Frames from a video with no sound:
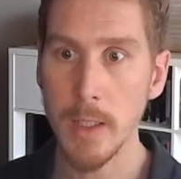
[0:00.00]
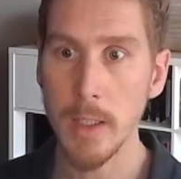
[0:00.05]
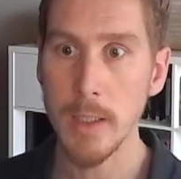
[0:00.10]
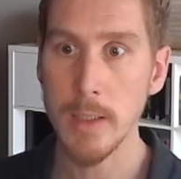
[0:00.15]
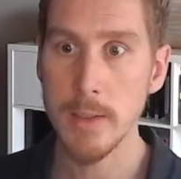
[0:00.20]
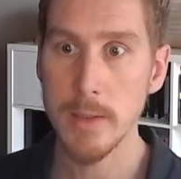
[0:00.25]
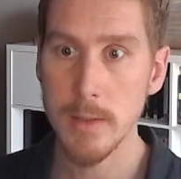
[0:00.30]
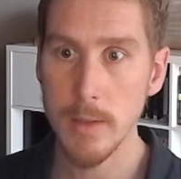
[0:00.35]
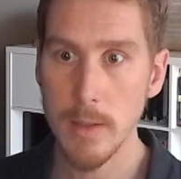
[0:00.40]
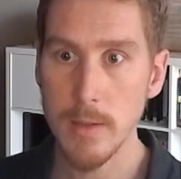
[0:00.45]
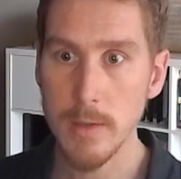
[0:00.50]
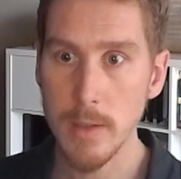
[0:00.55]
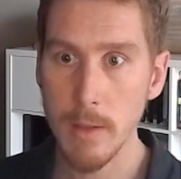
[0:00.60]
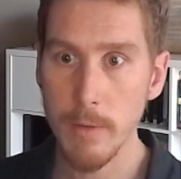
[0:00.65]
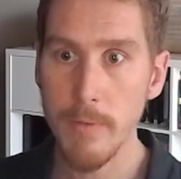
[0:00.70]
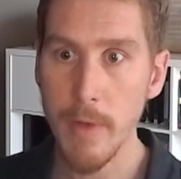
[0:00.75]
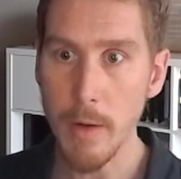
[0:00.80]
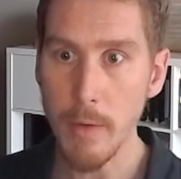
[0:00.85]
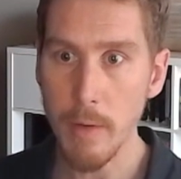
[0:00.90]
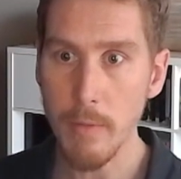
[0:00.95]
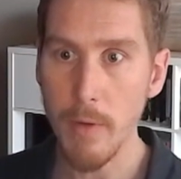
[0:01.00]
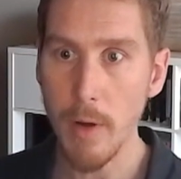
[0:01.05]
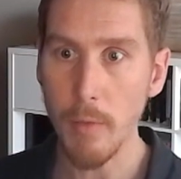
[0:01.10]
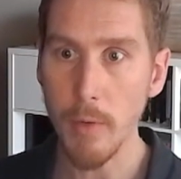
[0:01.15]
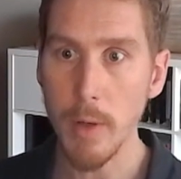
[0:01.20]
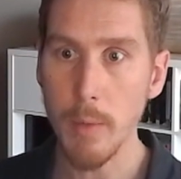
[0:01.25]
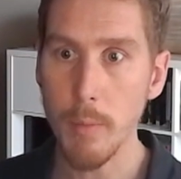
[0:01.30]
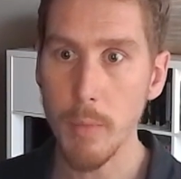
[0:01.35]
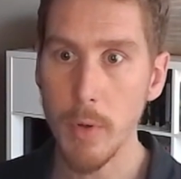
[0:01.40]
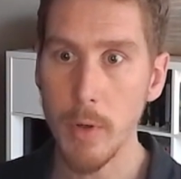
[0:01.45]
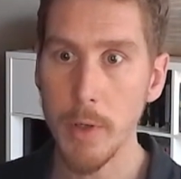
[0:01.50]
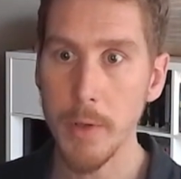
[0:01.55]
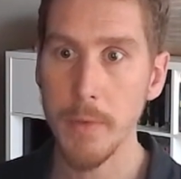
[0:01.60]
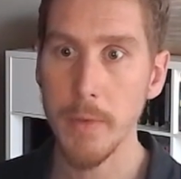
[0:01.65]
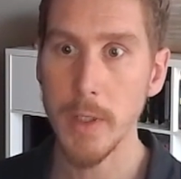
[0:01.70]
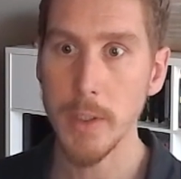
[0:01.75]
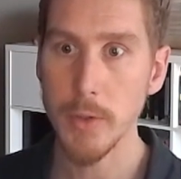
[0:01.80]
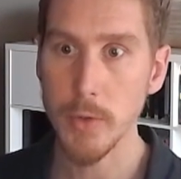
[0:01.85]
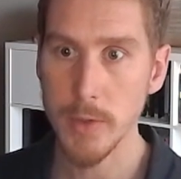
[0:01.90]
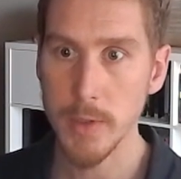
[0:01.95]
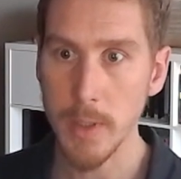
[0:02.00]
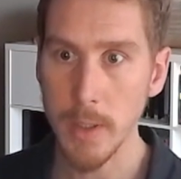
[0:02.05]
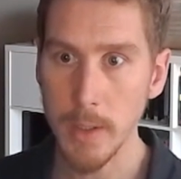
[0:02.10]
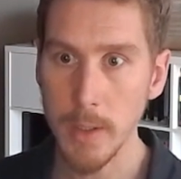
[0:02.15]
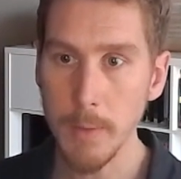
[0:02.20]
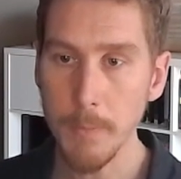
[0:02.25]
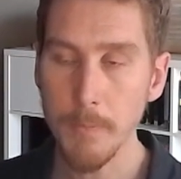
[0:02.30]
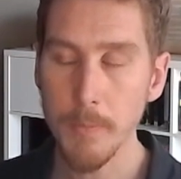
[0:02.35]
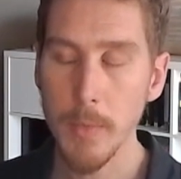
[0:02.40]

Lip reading: It's still very, very important that you study.